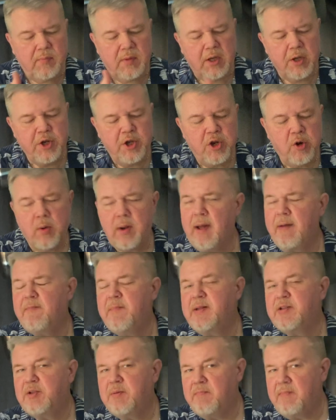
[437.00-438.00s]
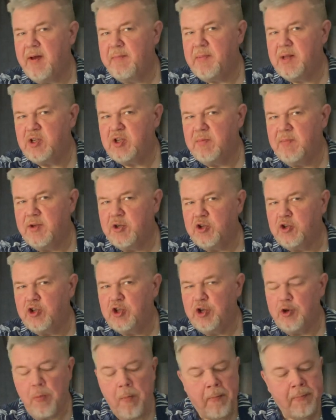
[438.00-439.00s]
You know, and I meant to mention
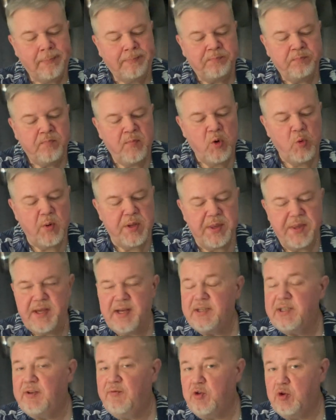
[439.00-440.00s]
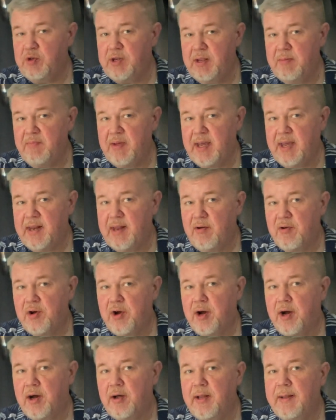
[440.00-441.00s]
too, with this, if you didn't make it
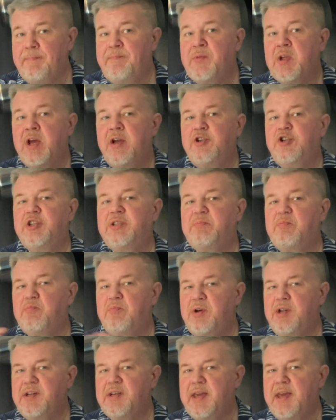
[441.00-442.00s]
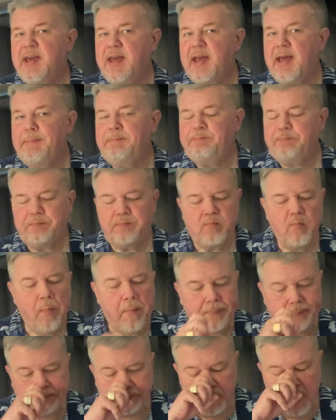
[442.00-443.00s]
alcoholic, just put a can
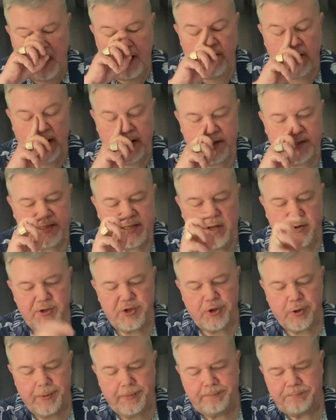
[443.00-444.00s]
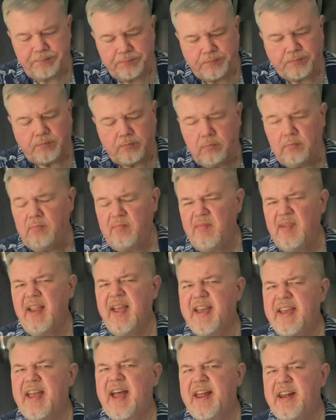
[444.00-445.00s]
of seltzer
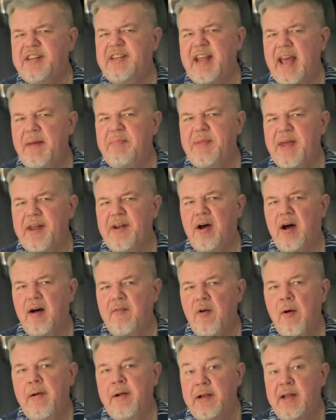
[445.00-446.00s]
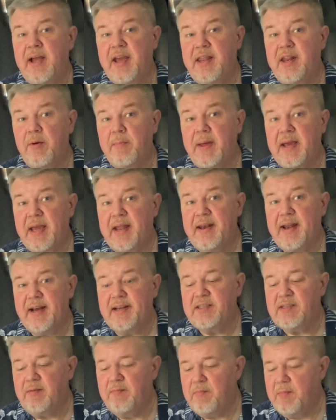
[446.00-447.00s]
and kind of tap that off, and it'll make it
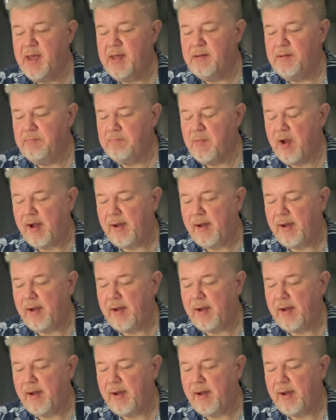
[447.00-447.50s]
nice and